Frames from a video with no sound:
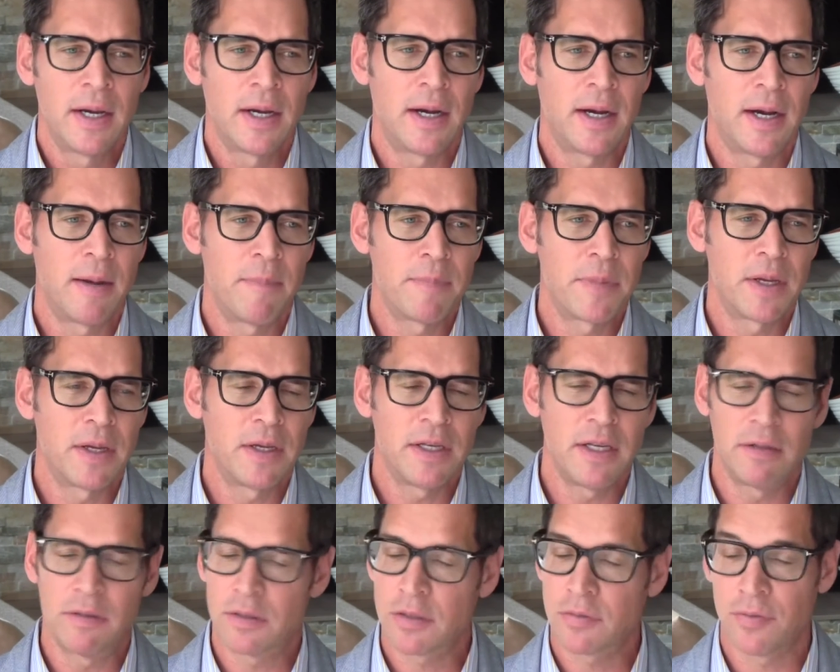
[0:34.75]
Um,
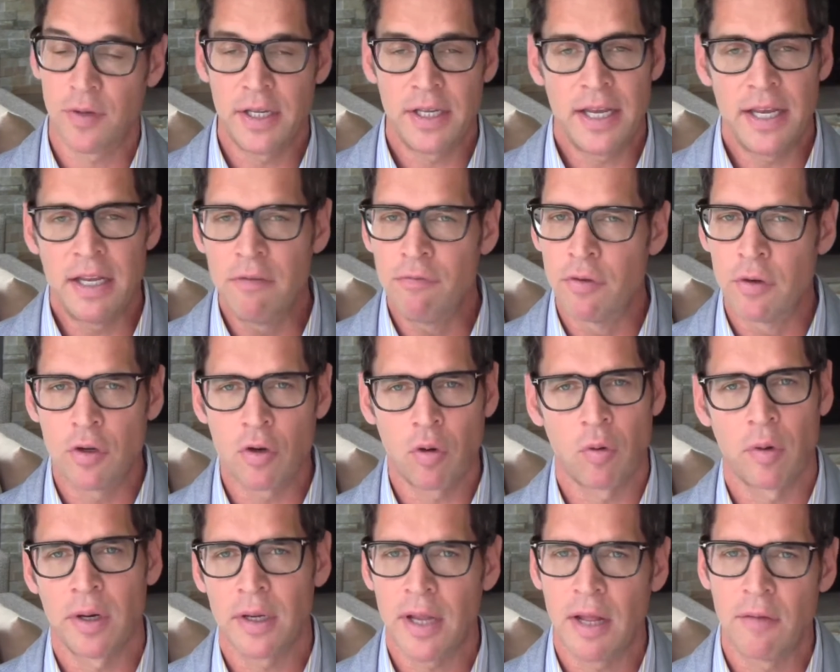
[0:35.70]
it's funny, inventory